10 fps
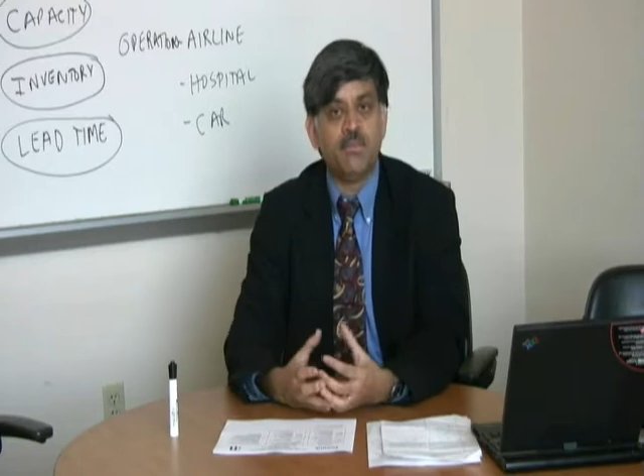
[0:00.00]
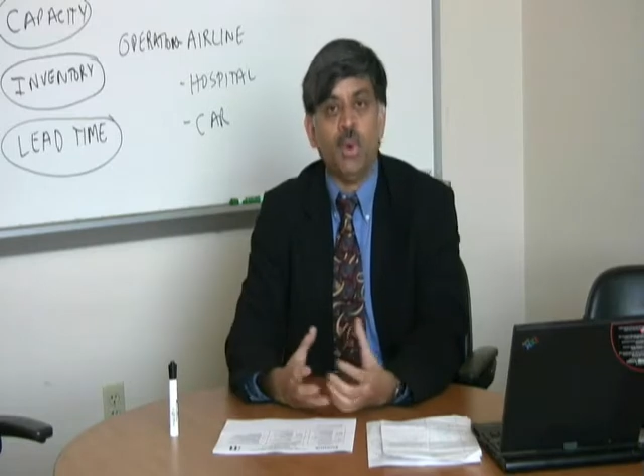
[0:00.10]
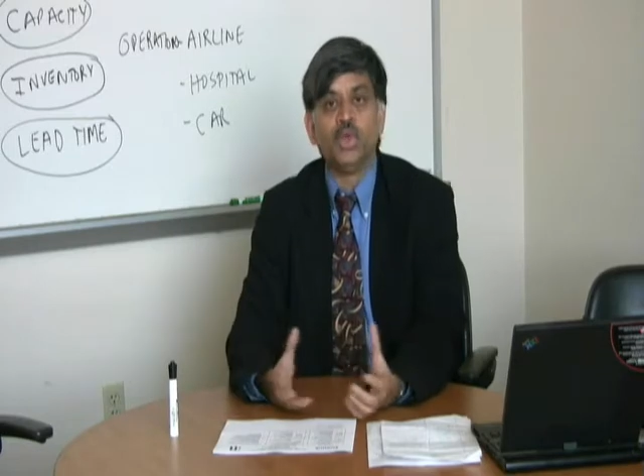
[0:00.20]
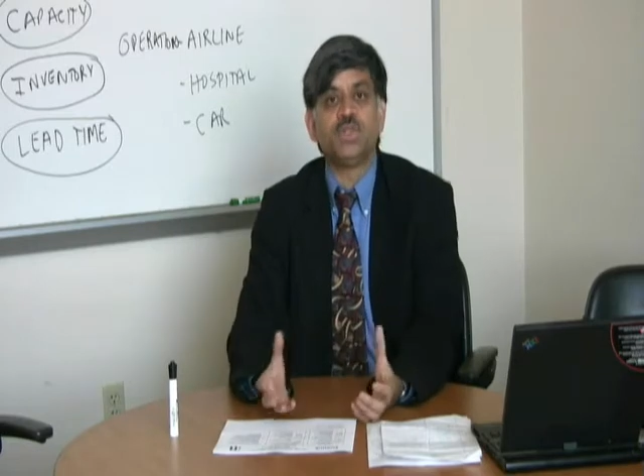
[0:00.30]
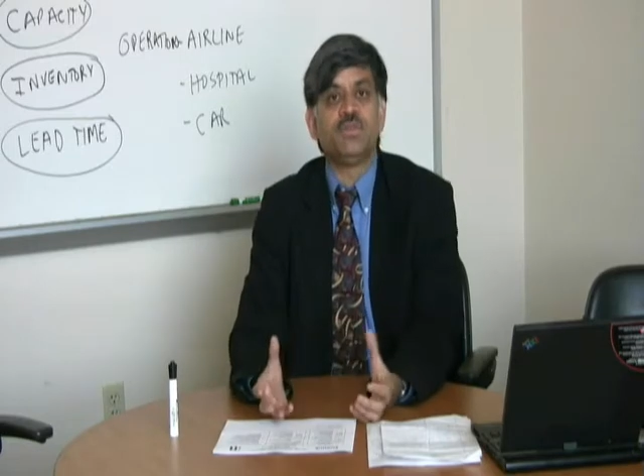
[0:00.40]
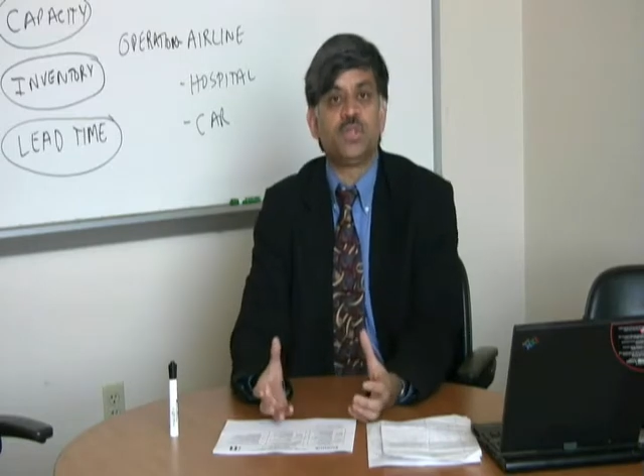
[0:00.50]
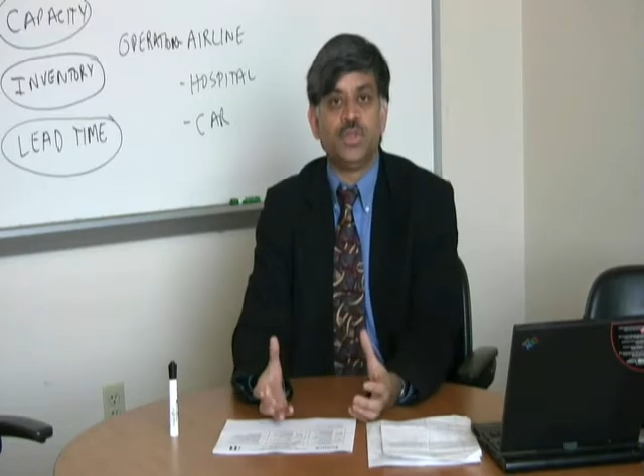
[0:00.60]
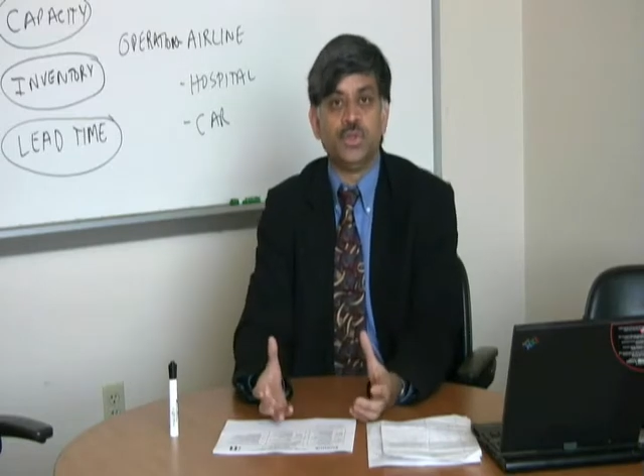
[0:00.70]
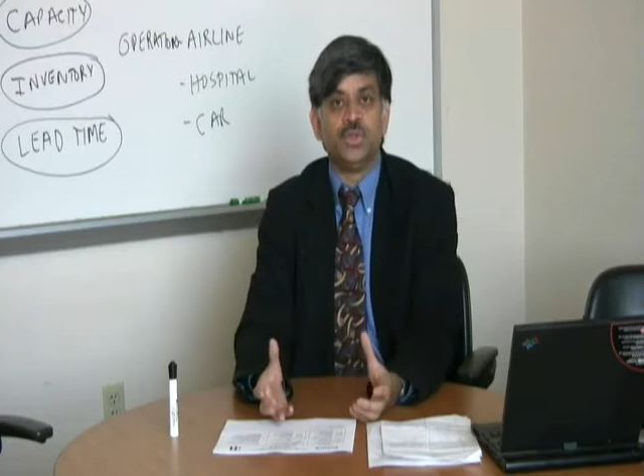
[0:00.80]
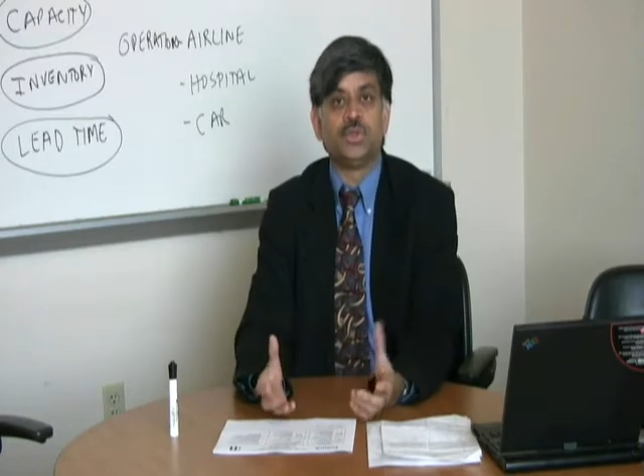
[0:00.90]
most of the
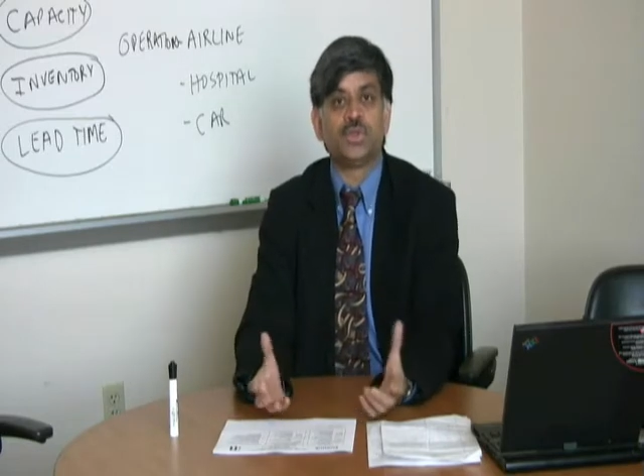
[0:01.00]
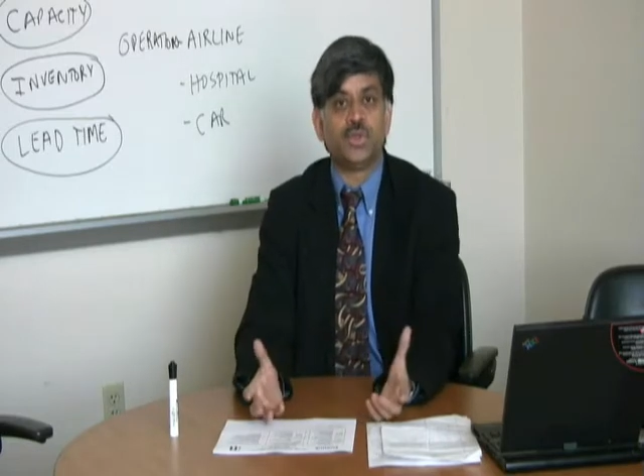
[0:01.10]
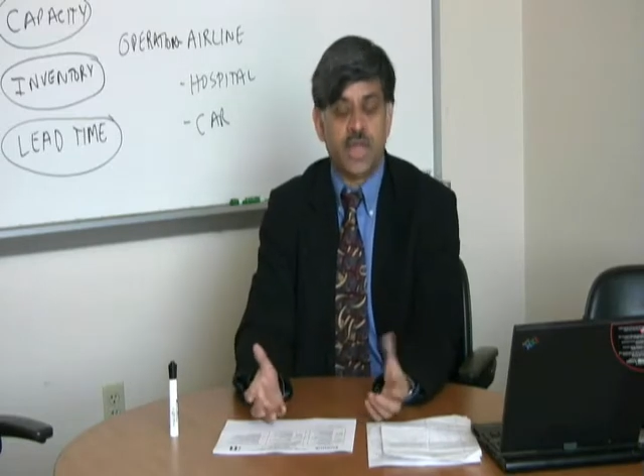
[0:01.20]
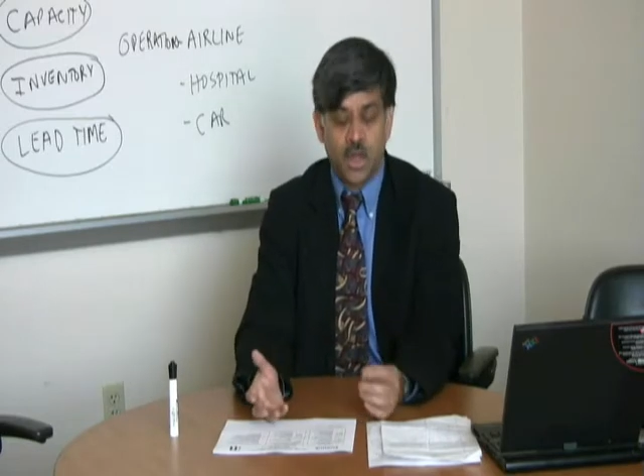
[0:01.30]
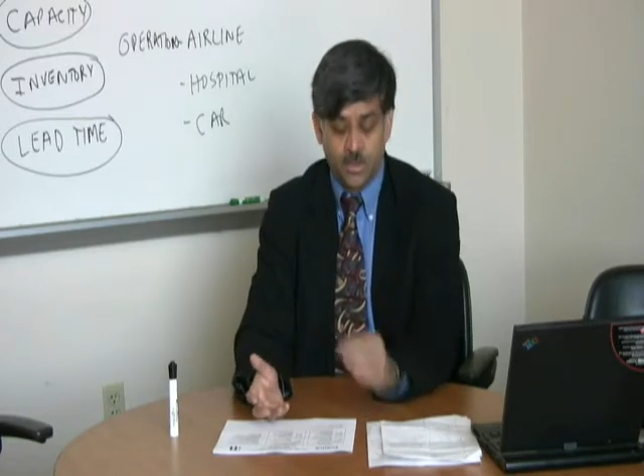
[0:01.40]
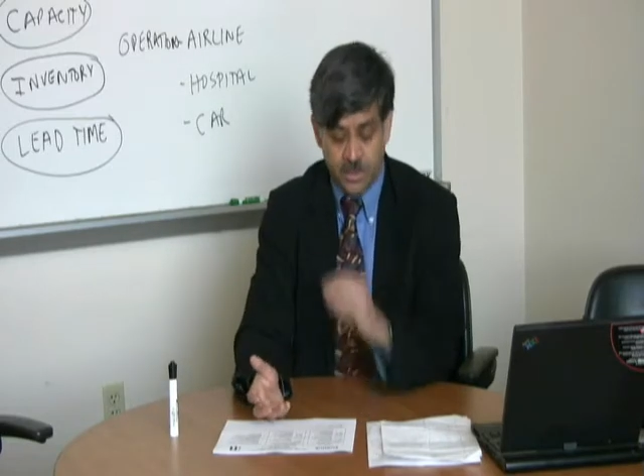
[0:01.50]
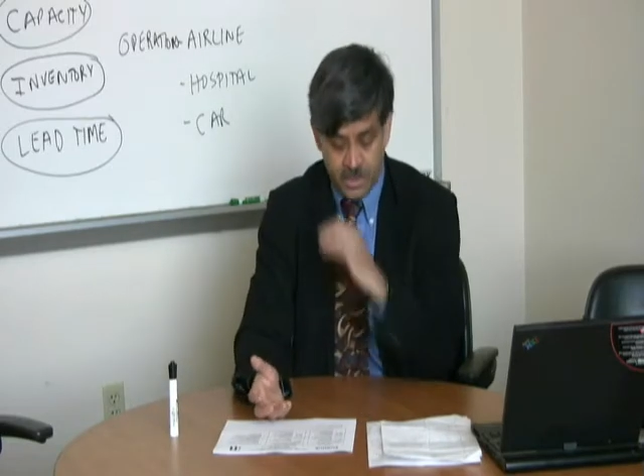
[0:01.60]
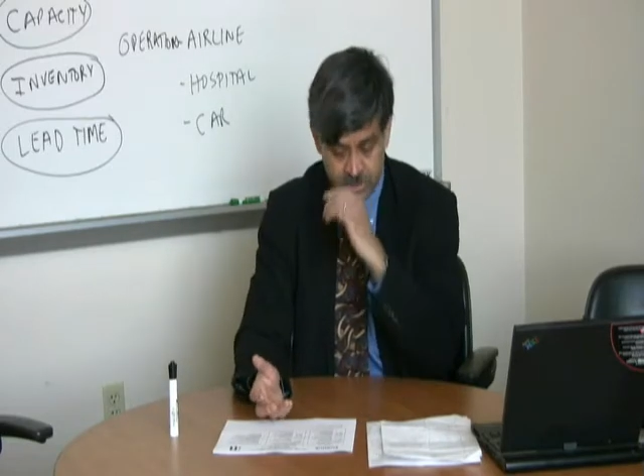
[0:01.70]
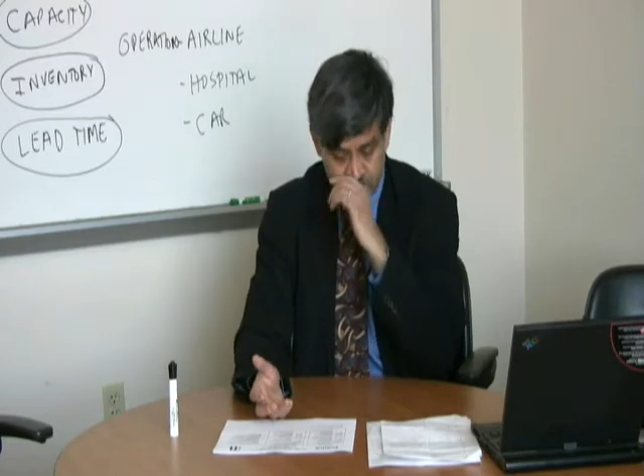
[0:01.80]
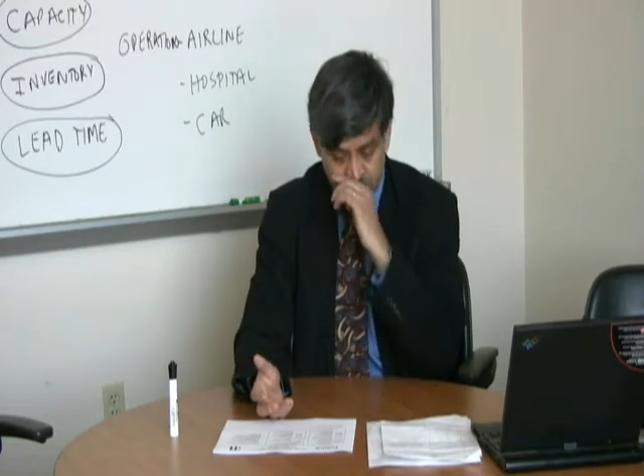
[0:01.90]
students who take
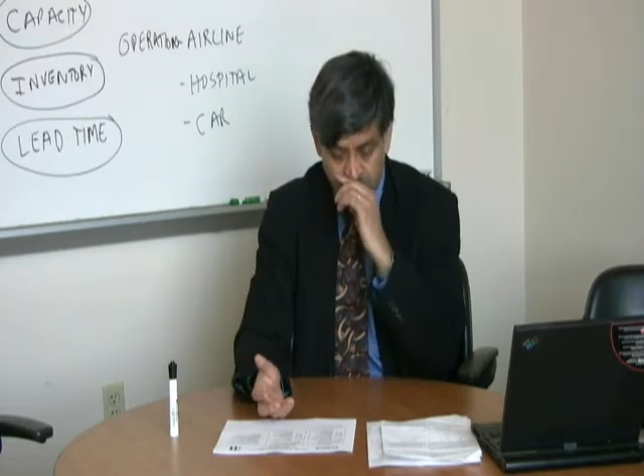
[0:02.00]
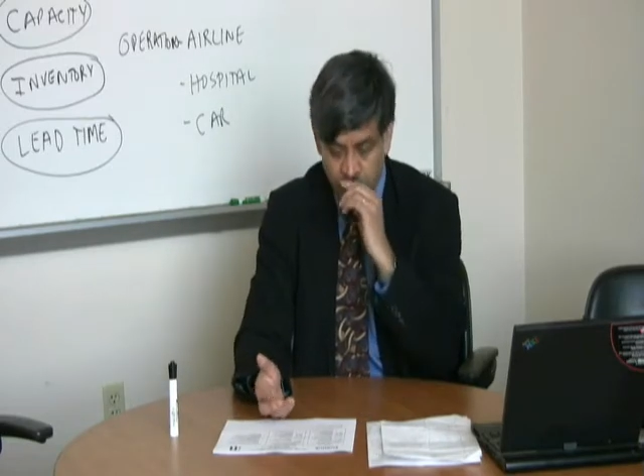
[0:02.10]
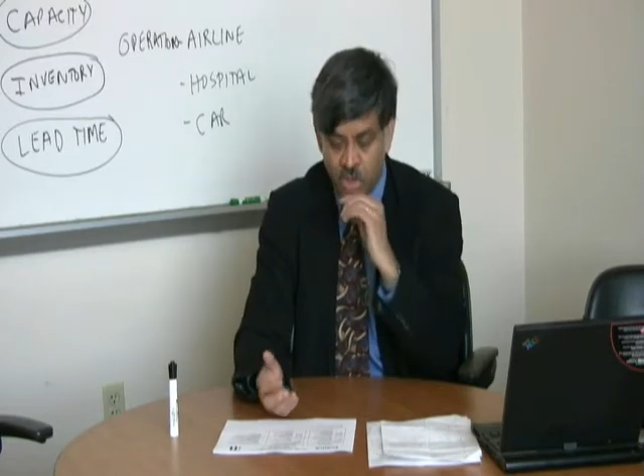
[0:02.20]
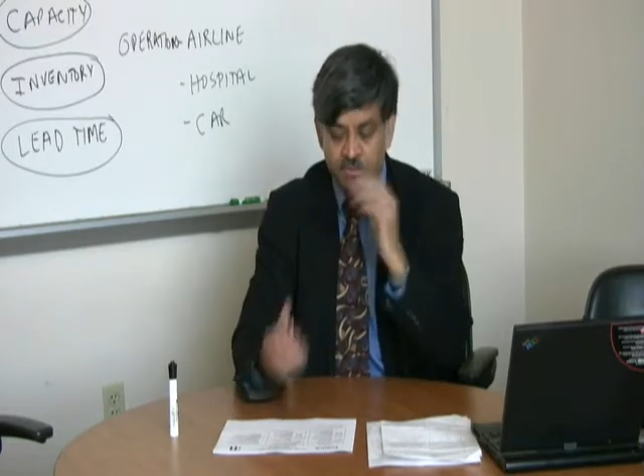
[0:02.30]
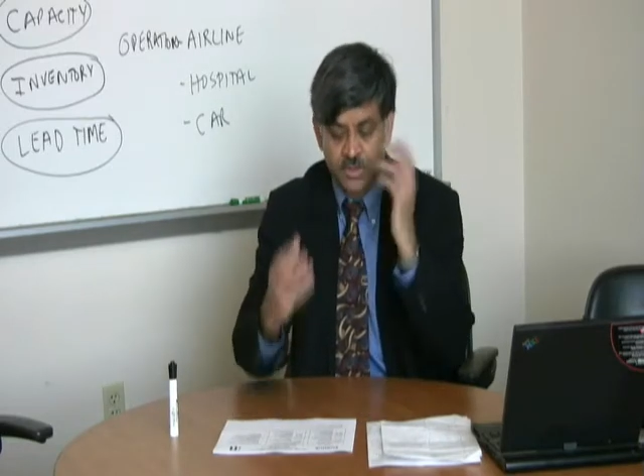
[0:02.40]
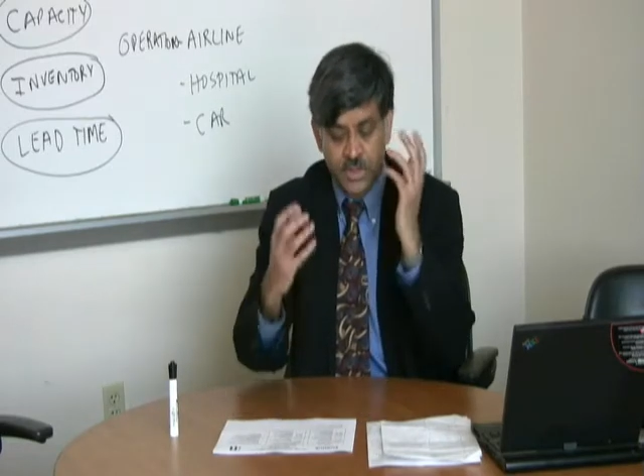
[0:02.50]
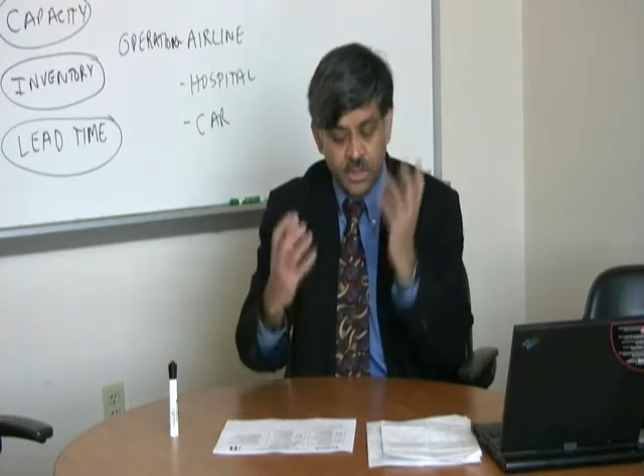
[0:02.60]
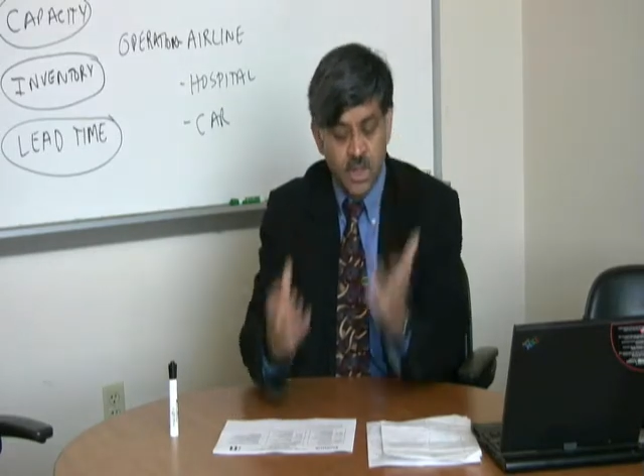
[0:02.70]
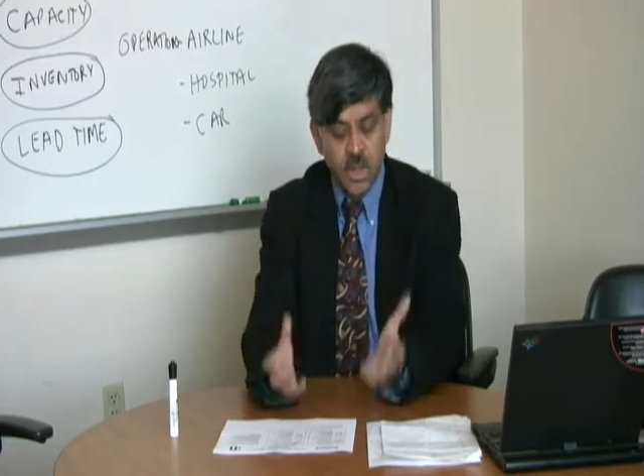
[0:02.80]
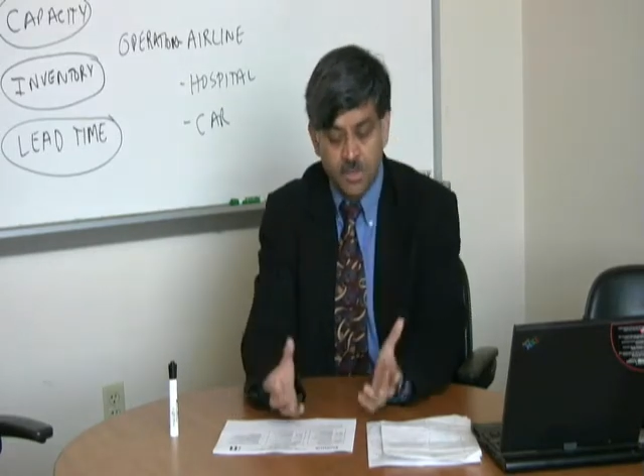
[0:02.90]
operations start off with a